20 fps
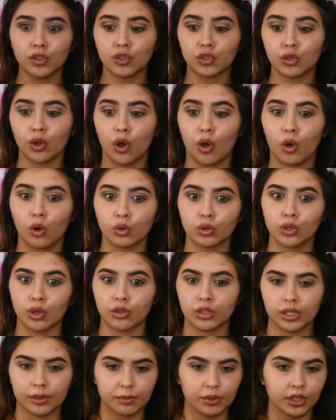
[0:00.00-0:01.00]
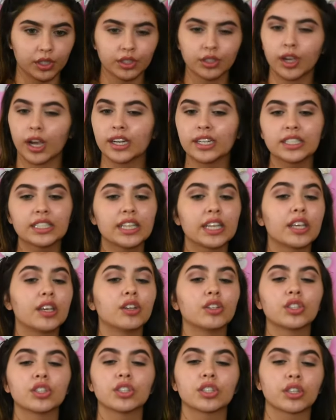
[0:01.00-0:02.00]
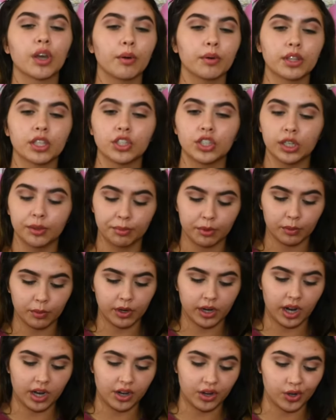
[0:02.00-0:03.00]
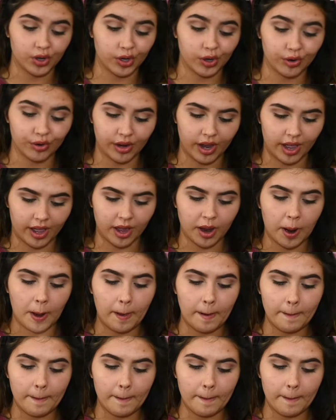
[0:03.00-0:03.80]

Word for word: so, so similar, so I just think you should just go with the cheaper one, and you can create